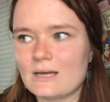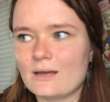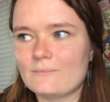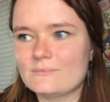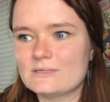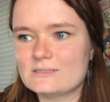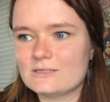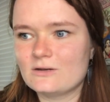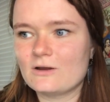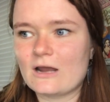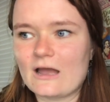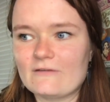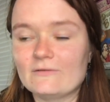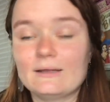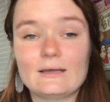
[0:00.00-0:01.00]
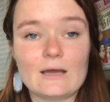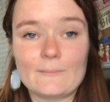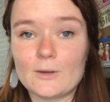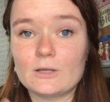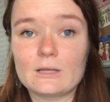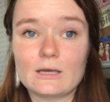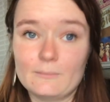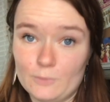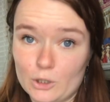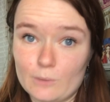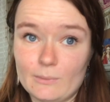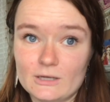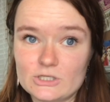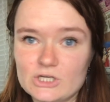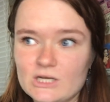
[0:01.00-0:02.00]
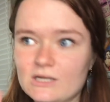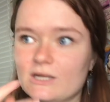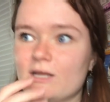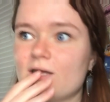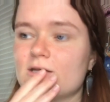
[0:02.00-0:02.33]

Um, this year I have like I'm on like a book budget